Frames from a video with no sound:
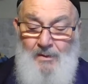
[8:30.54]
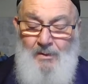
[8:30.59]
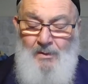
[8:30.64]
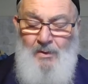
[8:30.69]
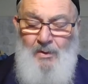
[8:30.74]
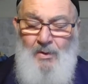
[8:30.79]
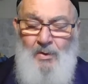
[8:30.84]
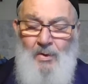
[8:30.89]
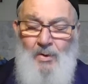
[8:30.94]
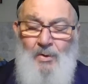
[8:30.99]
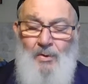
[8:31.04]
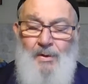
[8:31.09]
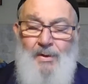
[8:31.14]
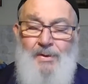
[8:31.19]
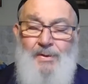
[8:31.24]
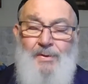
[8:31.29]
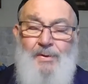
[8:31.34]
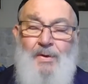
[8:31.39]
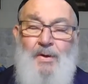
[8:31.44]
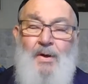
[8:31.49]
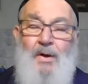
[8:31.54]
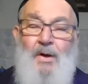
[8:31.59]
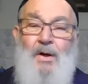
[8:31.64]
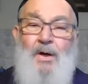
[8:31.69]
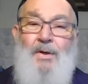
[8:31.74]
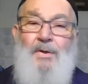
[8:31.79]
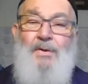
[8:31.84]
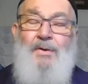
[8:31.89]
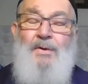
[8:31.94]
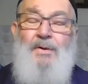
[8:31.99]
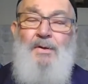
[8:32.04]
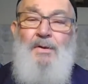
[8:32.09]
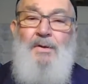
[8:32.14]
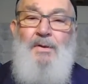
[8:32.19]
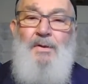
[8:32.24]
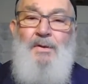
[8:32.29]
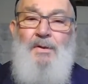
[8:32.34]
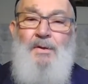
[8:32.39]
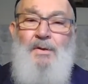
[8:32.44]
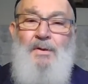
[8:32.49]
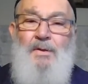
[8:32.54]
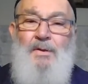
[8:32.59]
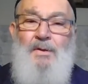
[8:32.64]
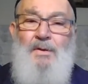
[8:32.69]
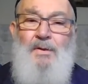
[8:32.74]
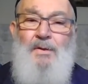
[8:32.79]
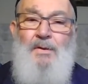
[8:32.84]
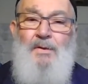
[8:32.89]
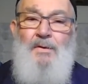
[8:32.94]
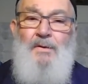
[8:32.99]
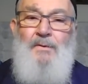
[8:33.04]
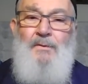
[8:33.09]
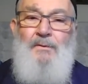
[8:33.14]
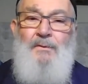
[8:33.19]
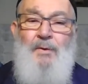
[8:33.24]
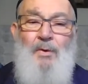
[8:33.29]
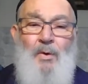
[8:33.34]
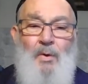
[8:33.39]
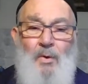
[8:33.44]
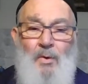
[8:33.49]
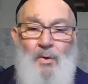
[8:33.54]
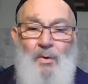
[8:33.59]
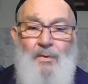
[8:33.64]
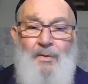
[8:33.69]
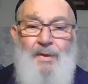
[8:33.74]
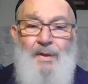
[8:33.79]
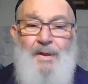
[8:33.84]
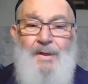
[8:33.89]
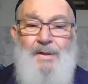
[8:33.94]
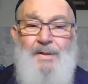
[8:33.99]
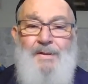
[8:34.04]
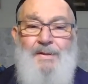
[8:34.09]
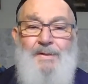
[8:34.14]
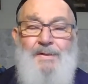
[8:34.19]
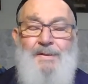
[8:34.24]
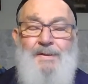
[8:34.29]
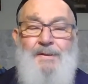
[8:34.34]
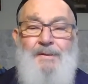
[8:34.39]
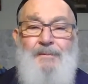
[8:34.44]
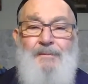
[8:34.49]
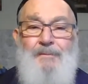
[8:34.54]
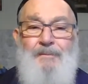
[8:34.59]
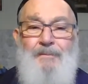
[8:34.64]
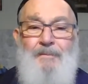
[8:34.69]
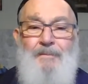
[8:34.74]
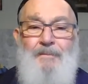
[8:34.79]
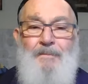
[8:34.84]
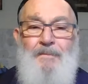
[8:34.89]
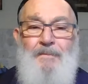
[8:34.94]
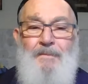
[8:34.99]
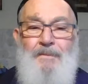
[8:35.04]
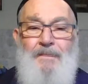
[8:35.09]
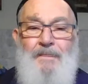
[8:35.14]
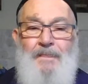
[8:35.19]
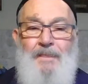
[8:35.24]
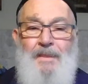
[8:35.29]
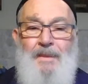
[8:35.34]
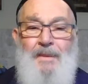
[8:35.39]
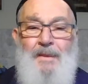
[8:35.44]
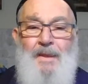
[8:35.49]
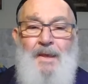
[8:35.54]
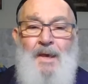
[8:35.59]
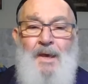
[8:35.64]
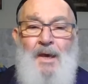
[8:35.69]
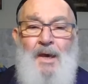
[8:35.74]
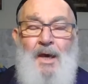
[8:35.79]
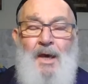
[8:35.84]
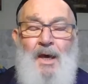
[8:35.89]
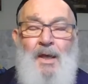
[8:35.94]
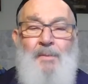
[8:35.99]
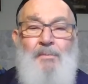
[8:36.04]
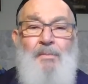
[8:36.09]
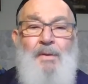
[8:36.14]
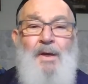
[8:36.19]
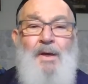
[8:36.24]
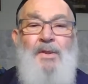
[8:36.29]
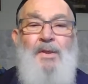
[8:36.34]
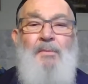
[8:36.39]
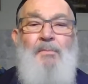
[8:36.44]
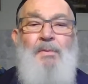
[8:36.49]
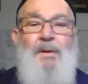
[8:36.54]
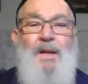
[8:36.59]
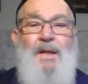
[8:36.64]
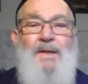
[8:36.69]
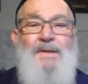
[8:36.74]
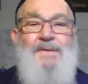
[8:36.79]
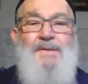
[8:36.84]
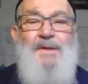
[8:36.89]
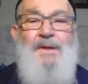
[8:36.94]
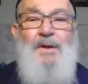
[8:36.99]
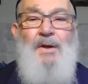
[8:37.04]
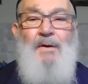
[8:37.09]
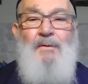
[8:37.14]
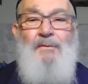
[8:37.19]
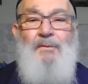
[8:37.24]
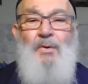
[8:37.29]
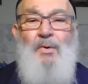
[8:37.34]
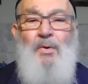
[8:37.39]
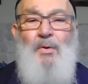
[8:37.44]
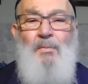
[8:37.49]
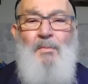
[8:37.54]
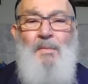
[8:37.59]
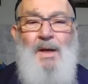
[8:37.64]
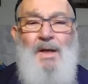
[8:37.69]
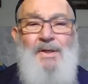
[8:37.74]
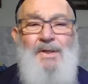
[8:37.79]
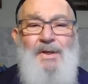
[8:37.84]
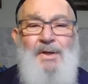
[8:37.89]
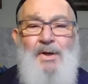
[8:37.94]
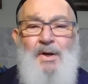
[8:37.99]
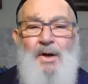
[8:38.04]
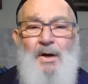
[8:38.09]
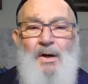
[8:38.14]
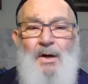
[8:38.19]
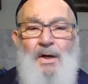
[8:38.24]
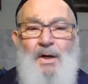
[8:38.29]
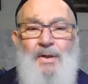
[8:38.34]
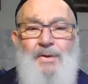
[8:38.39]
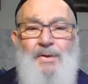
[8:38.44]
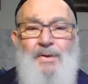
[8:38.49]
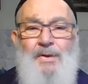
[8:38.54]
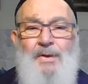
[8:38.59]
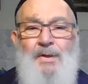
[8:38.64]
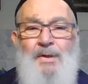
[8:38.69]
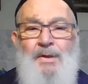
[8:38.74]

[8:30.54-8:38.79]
Glory to God for all things and may the blessing of Almighty God,